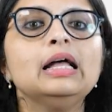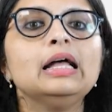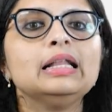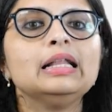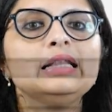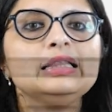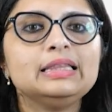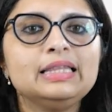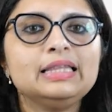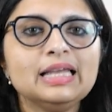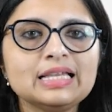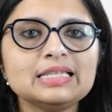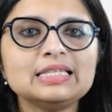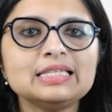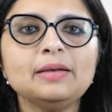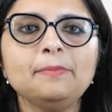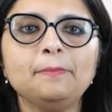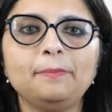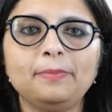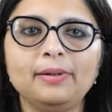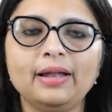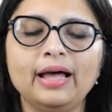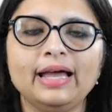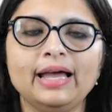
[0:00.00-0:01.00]
This
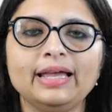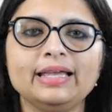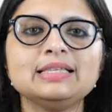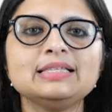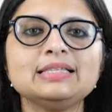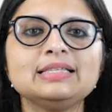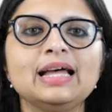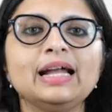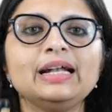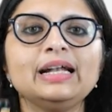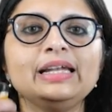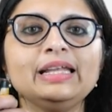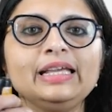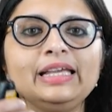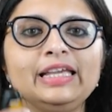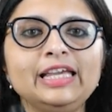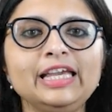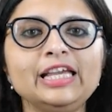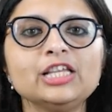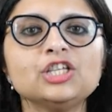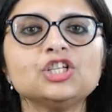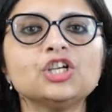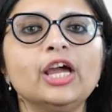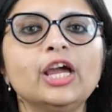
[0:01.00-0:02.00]
implies that
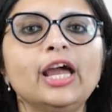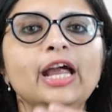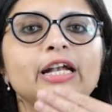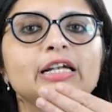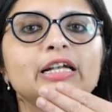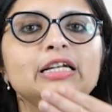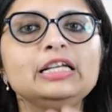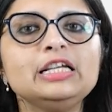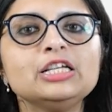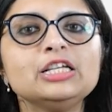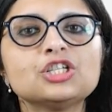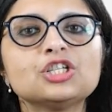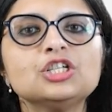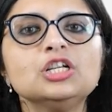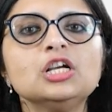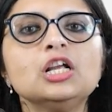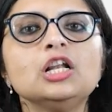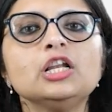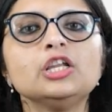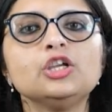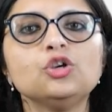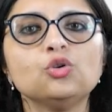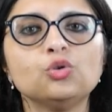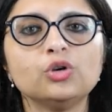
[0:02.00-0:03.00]
each
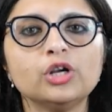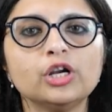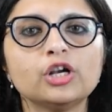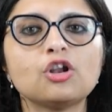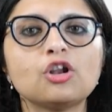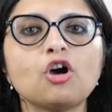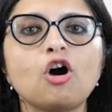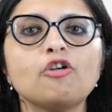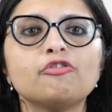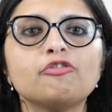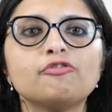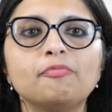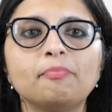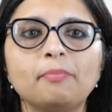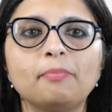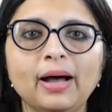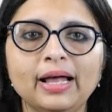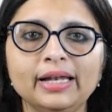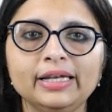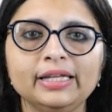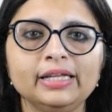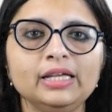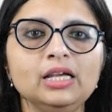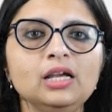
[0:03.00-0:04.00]
additional unit of
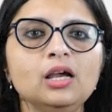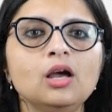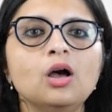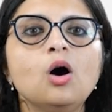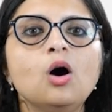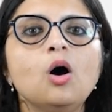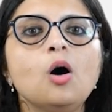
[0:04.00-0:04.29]
money